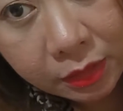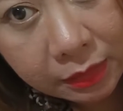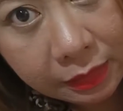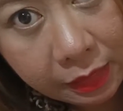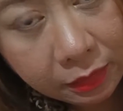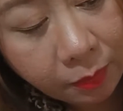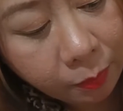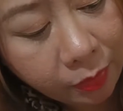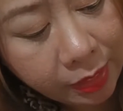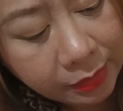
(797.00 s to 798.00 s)
I'll just click the
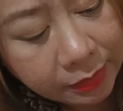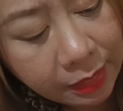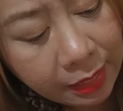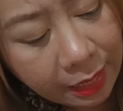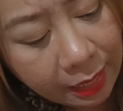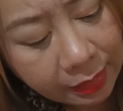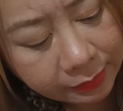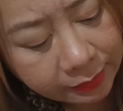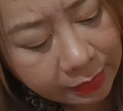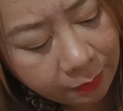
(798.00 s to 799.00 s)
press
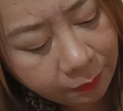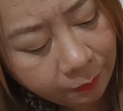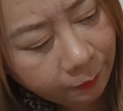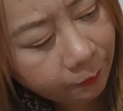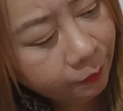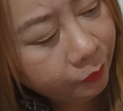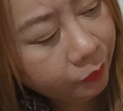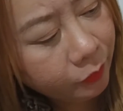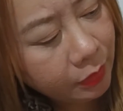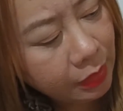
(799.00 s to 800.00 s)
accept.
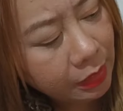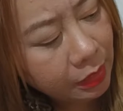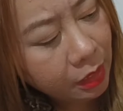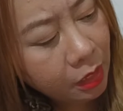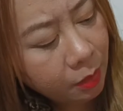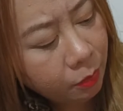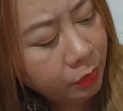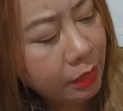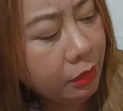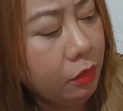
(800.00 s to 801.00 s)
Okay.
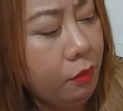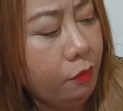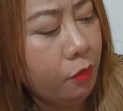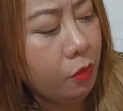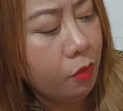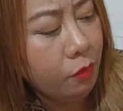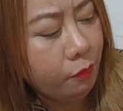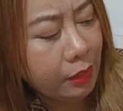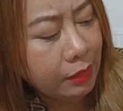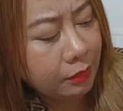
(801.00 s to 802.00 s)
Protect your phone,
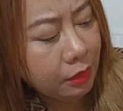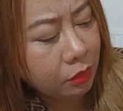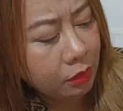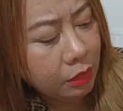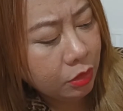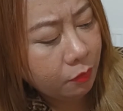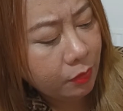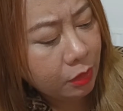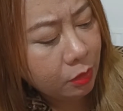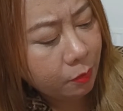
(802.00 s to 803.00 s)
face recognition,
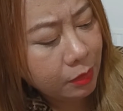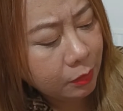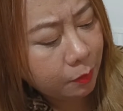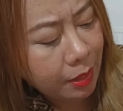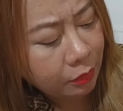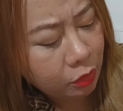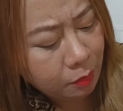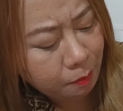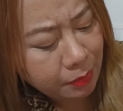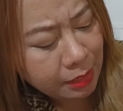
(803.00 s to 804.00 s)
fingerprints,
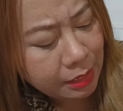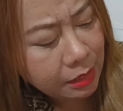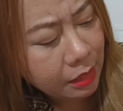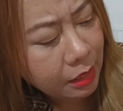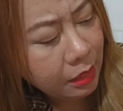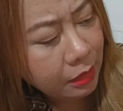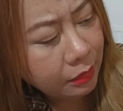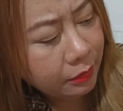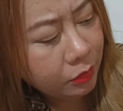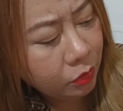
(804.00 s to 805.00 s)
pattern pin.
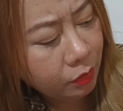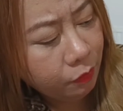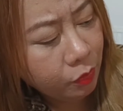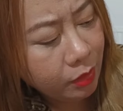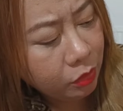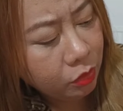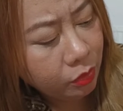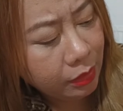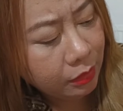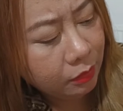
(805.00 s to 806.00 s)
So if you want to
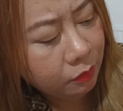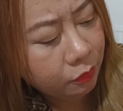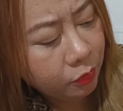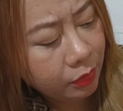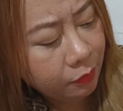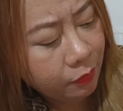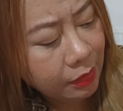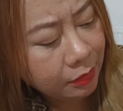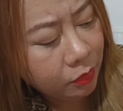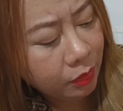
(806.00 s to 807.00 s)
do it for the
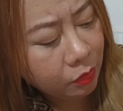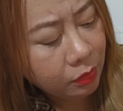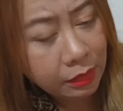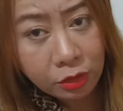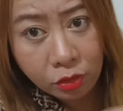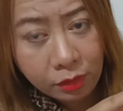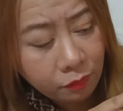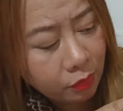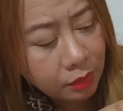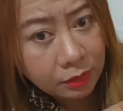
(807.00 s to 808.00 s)
face recognition,
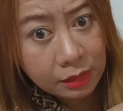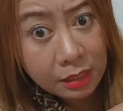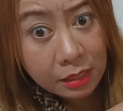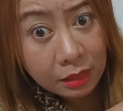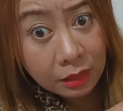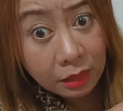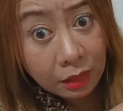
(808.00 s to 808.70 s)
if you can see.